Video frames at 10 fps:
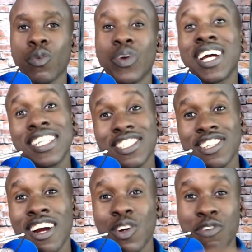We're going to
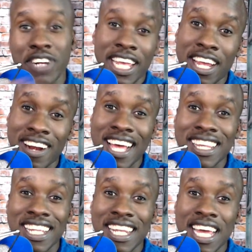start over here
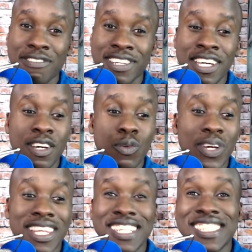at the left
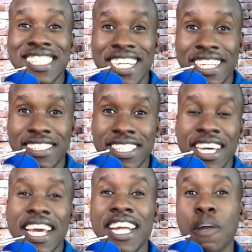with scenes.
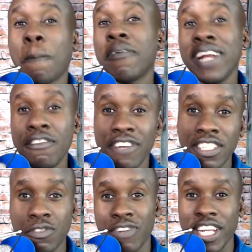In the
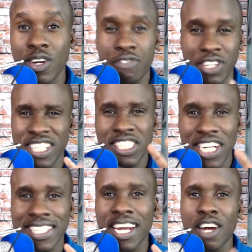previous video, if you didn't
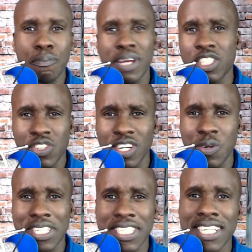check that out, make sure to go
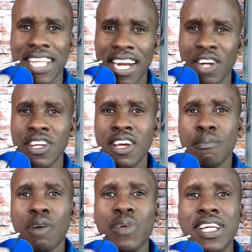and check that out.
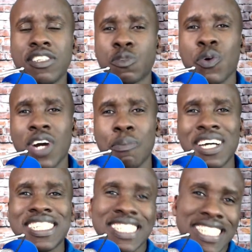But we spoke about
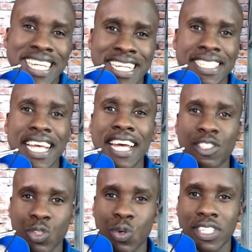scenes and
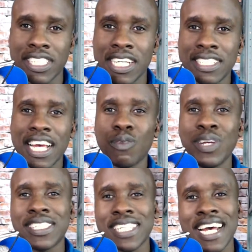sources, and we
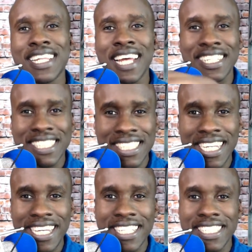said that
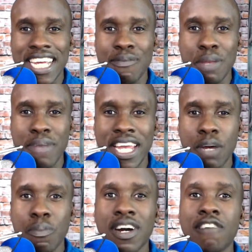scenes can be made up
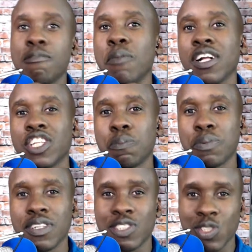of multiple
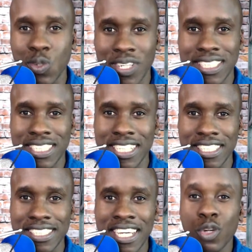sources.
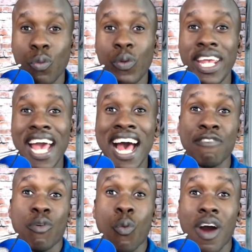So we
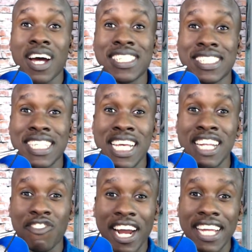have one
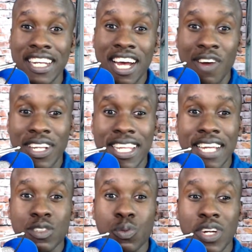scene right now, and
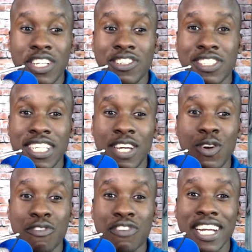that's what you're
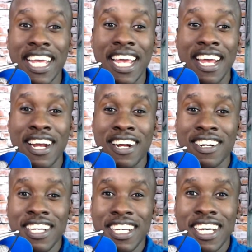seeing over
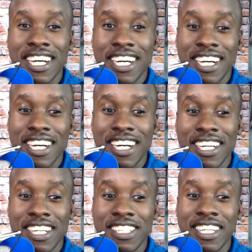here.
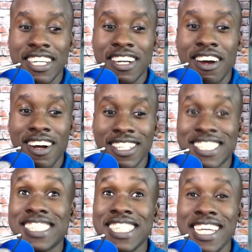Uh, they
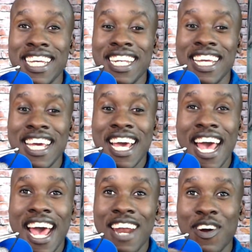called scene,
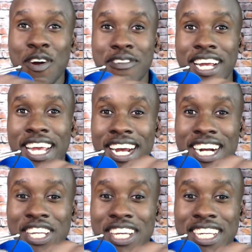and over
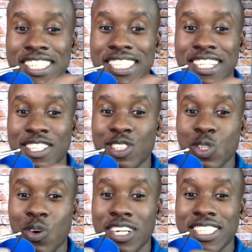here you can see the
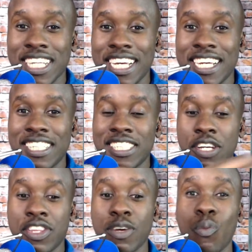source is
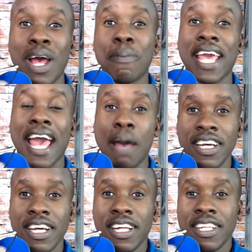the webcam.
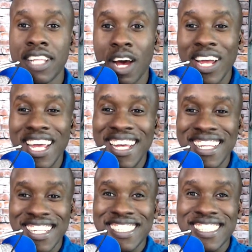Now in
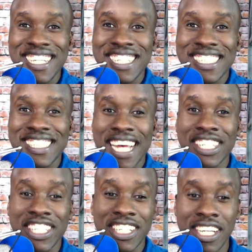the scene
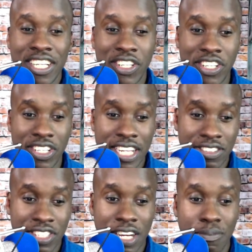section, you,
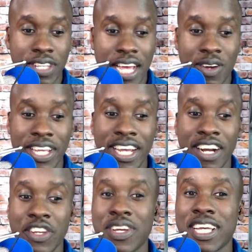let's come down here.
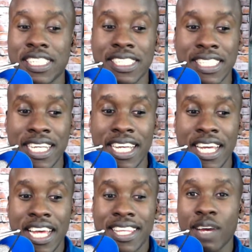You can see
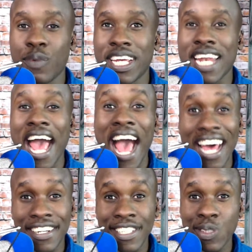that we can add
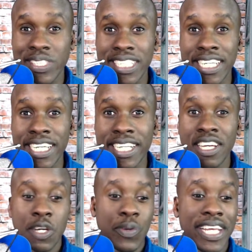a new scene,
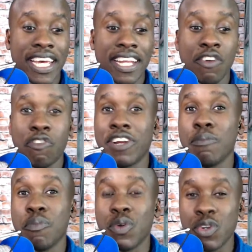we can
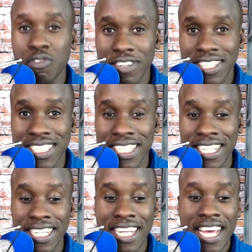remove a
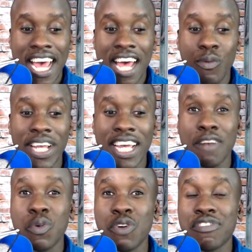scene, and we can
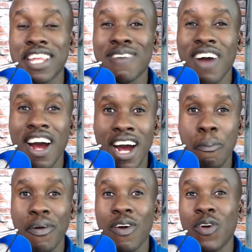move them up
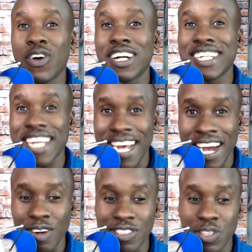or
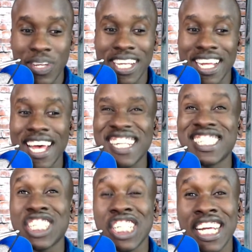down. So we can kind of
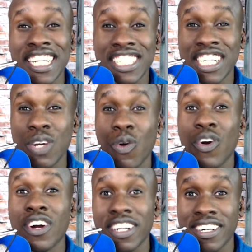change the
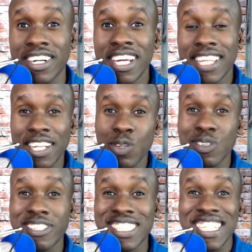order that those
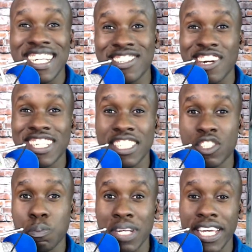scenes are
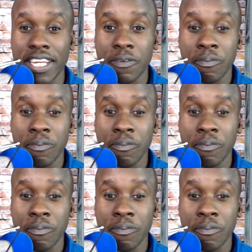displayed.